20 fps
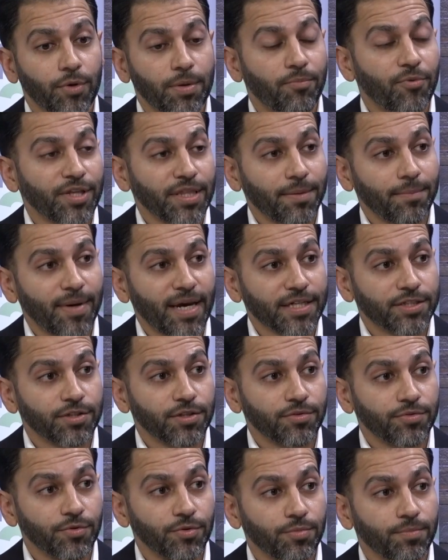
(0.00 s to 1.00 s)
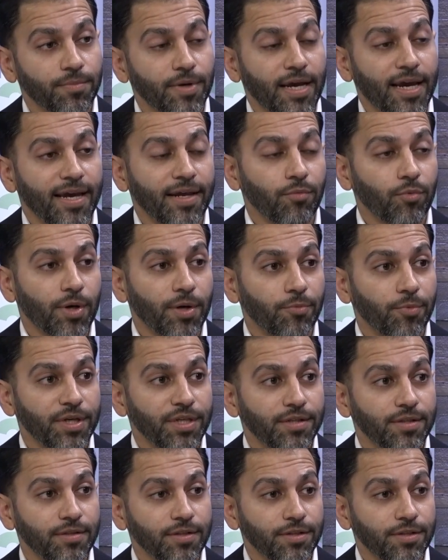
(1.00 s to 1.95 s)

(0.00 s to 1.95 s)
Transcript: bring them back to a room and where we